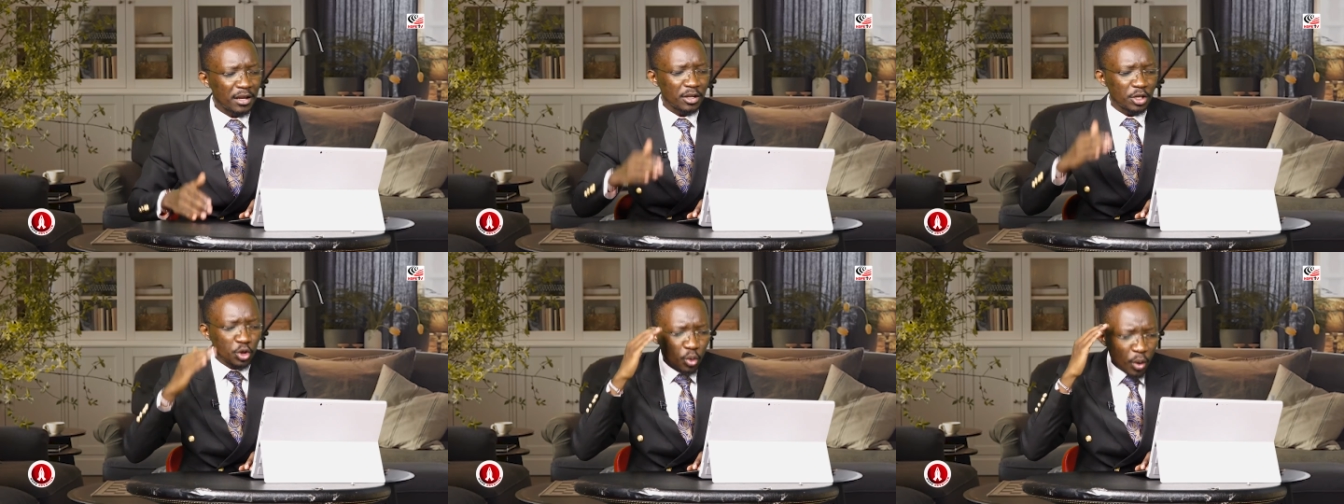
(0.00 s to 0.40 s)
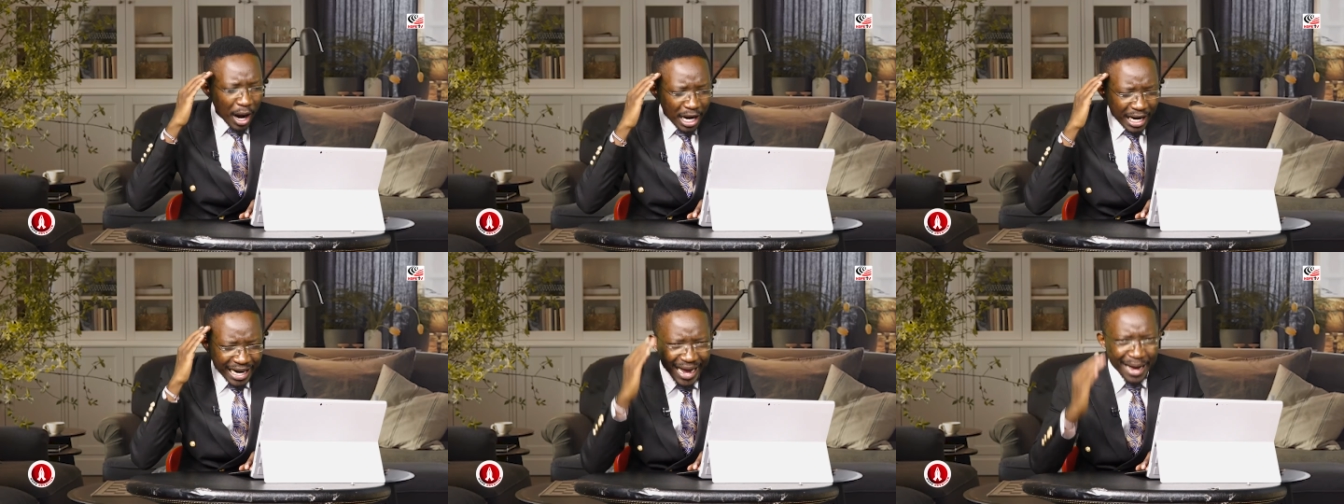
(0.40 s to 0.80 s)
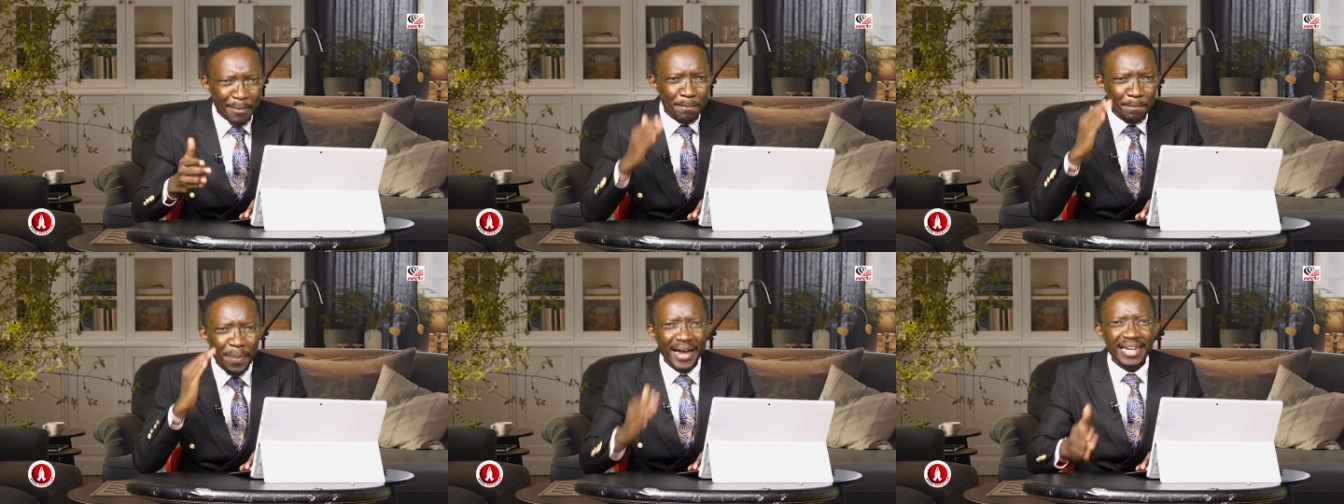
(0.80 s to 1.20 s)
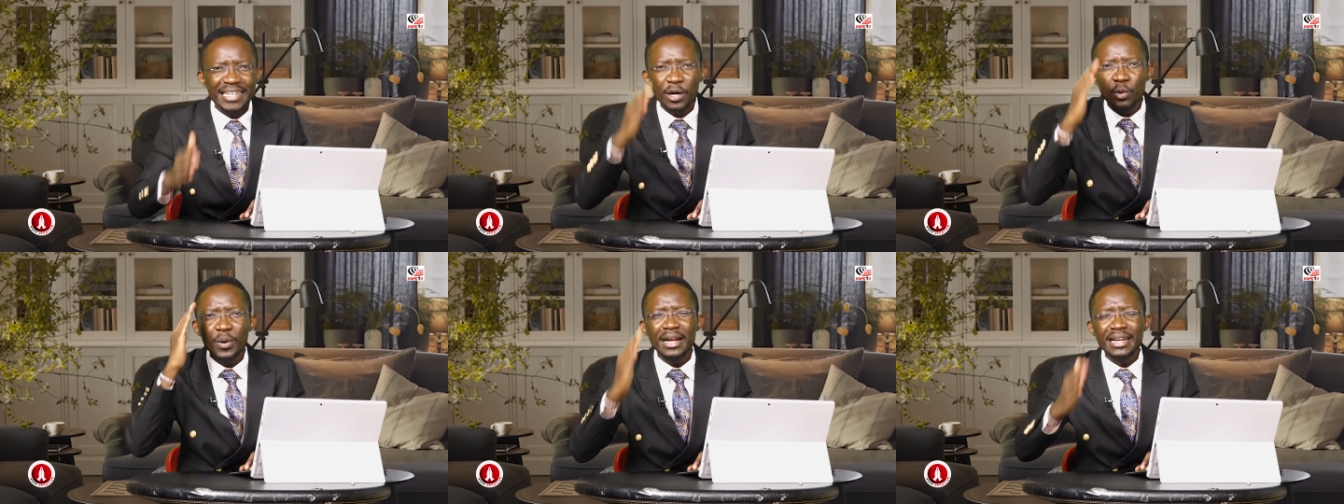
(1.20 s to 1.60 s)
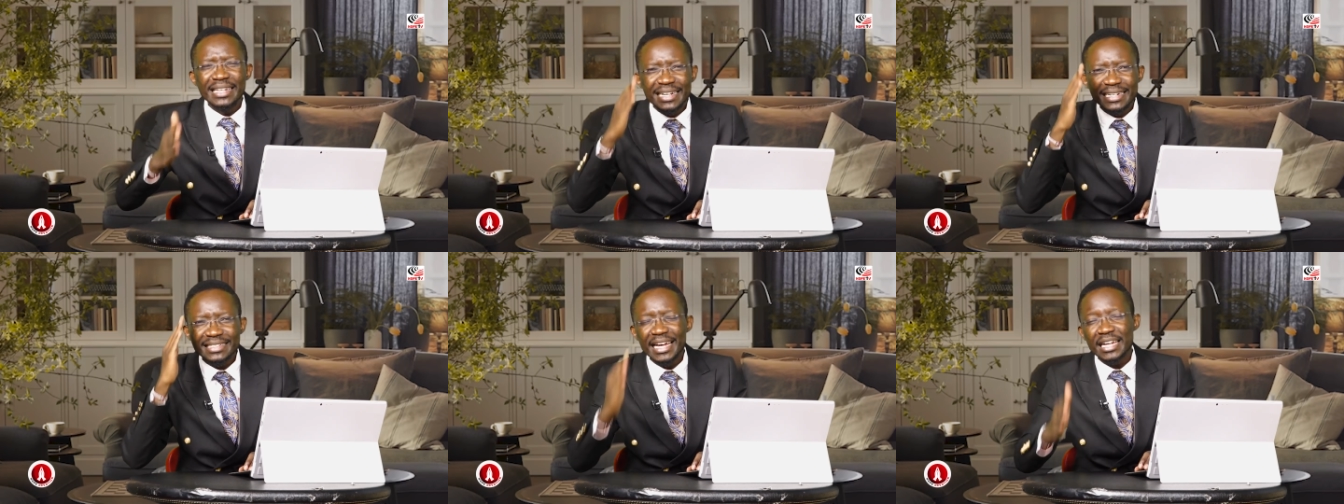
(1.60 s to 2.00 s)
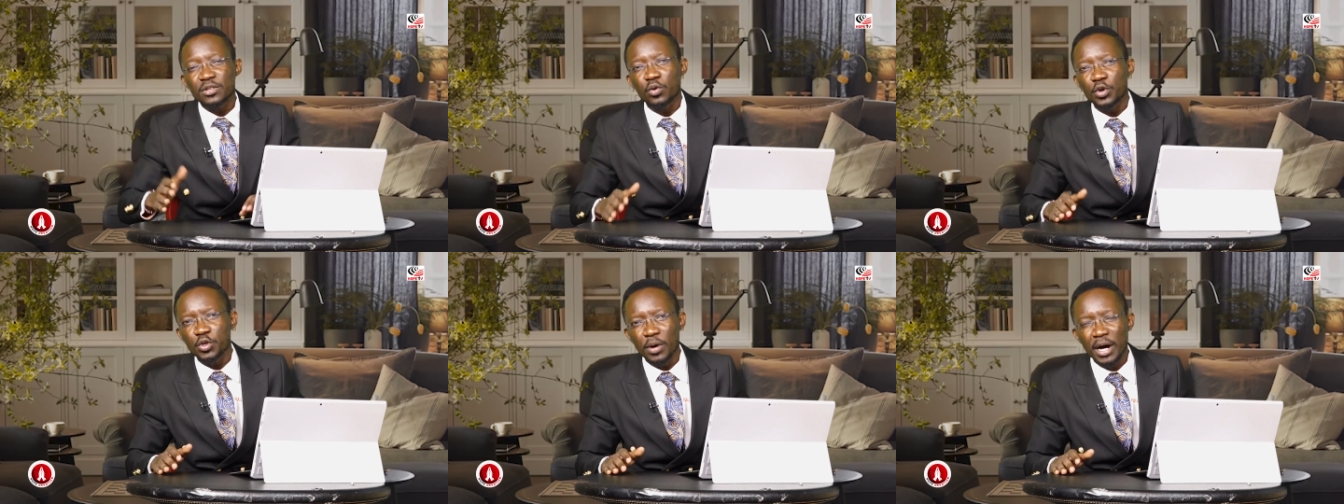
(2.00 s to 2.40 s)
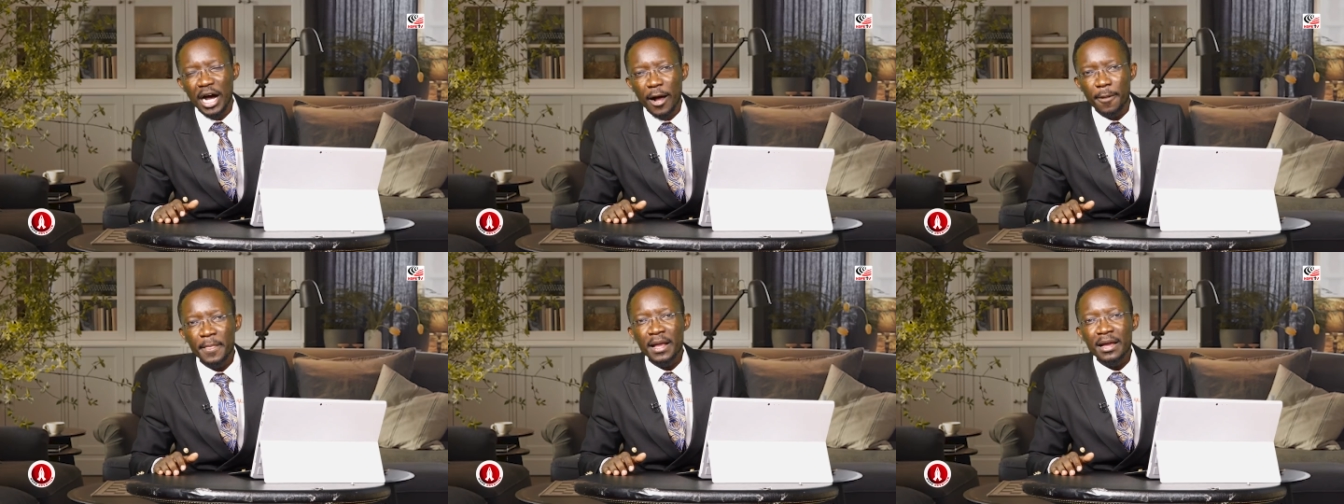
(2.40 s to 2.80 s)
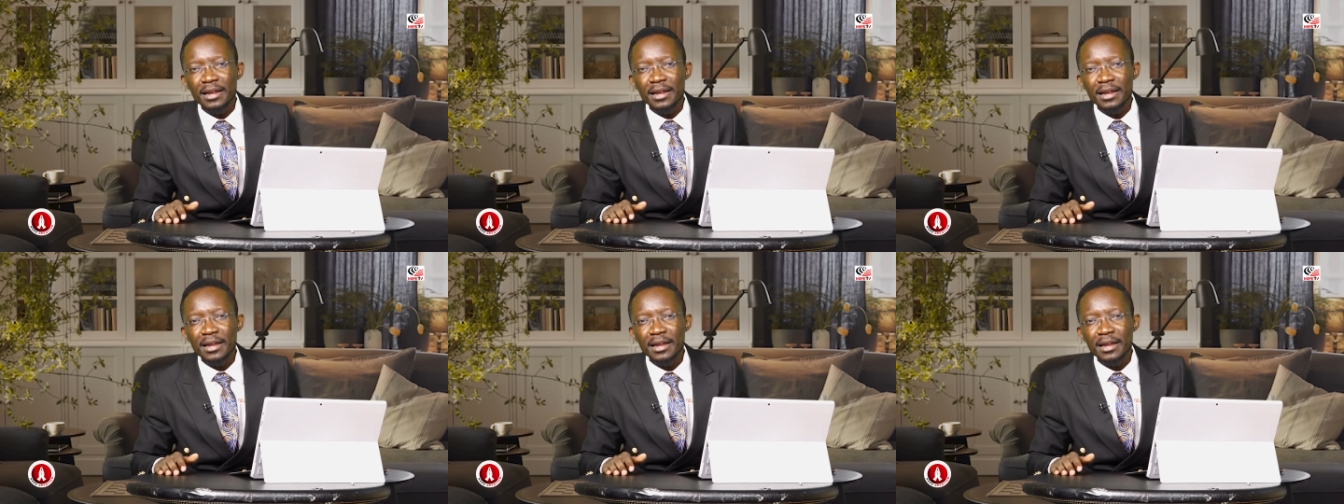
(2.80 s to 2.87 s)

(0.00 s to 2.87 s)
Your company will dictate who you are.